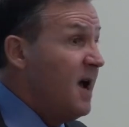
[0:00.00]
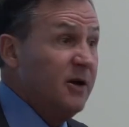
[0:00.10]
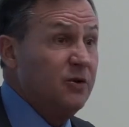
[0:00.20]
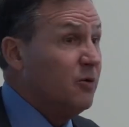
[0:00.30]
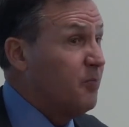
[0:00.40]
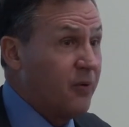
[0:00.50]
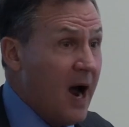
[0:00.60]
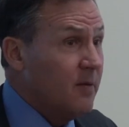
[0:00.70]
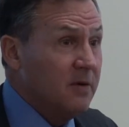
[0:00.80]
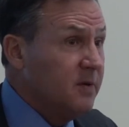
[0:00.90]
You'll
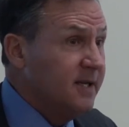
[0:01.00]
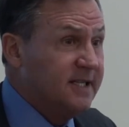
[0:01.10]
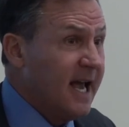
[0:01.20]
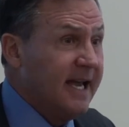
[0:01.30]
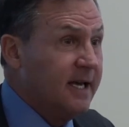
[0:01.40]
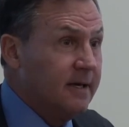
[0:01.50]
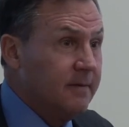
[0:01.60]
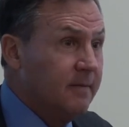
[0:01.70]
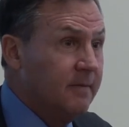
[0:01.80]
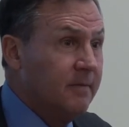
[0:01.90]
probably take it.
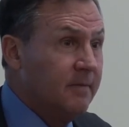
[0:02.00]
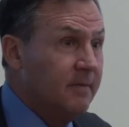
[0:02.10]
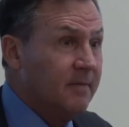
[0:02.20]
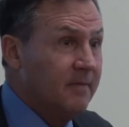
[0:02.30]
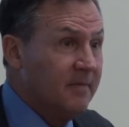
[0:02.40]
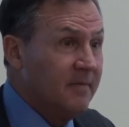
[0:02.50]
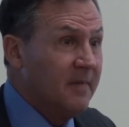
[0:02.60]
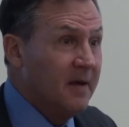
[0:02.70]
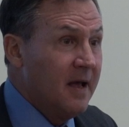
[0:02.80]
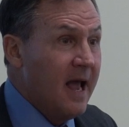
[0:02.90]

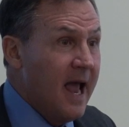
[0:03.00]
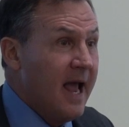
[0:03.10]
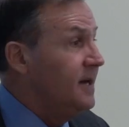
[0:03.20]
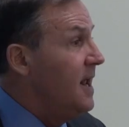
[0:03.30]
And